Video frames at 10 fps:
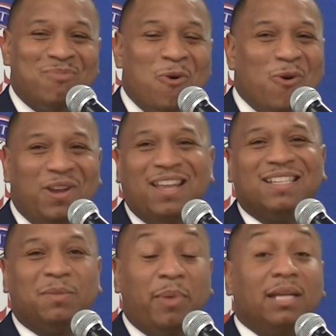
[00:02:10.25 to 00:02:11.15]
important,
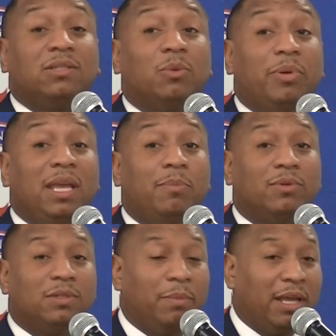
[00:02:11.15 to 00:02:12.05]
special people
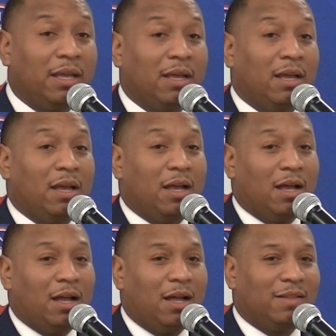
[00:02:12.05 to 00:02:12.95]
to me
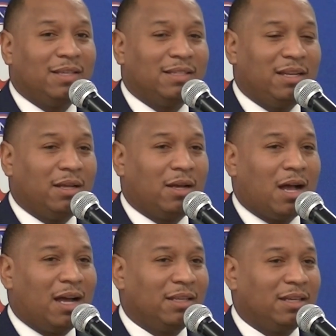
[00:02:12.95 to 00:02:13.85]
uh, that's in the
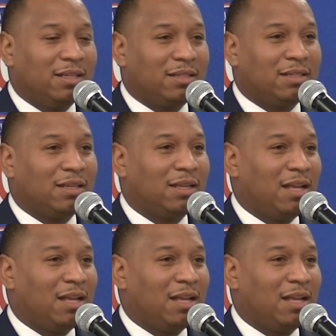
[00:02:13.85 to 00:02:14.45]
audience.